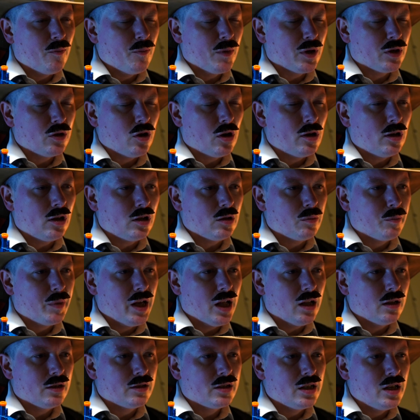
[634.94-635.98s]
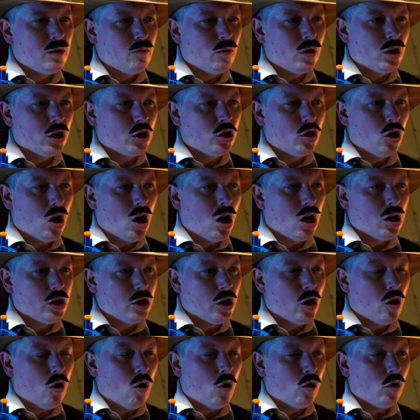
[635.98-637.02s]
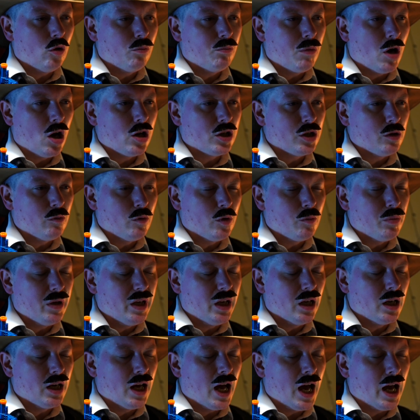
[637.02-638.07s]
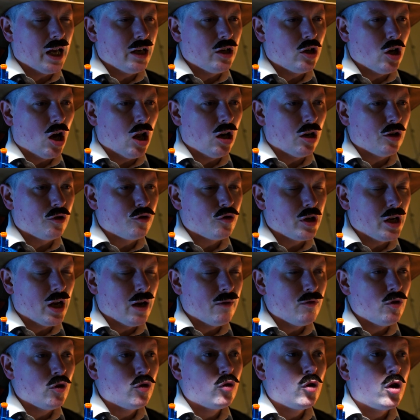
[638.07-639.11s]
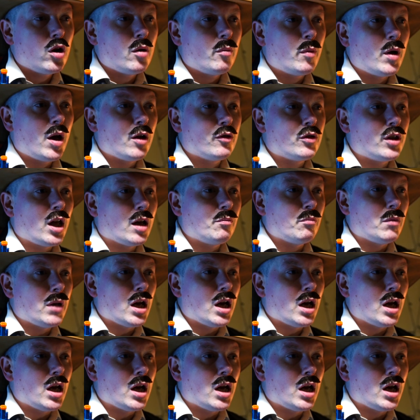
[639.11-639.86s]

if McDonald's PLC were God, your whole body would be an idolatry. Have you thought about that,